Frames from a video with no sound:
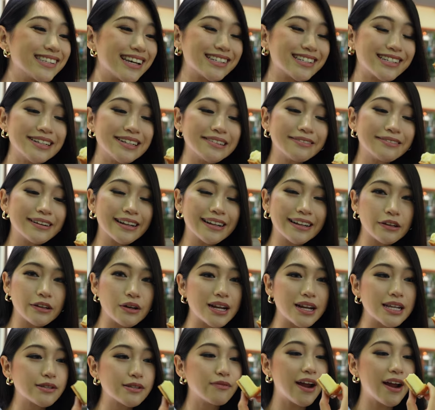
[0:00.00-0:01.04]
actually really
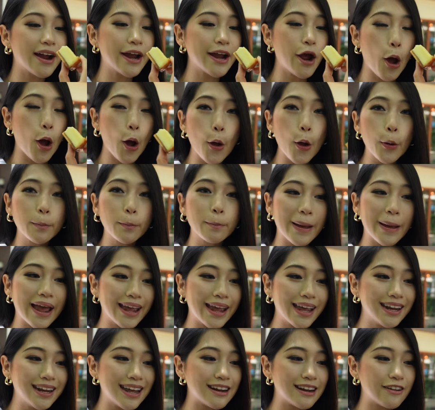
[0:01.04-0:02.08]
good. It's very
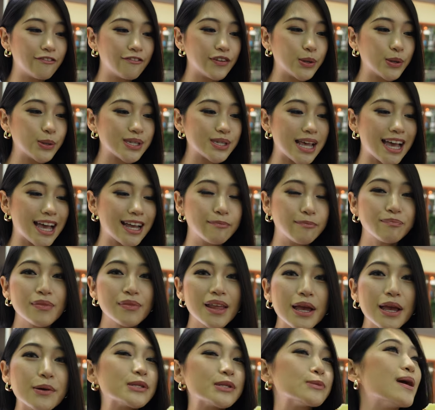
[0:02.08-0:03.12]
homemade and it feels like
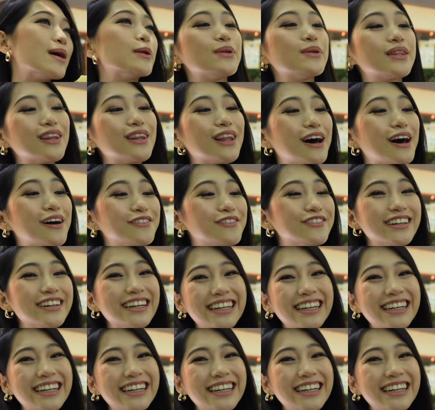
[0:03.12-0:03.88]
it was made with love.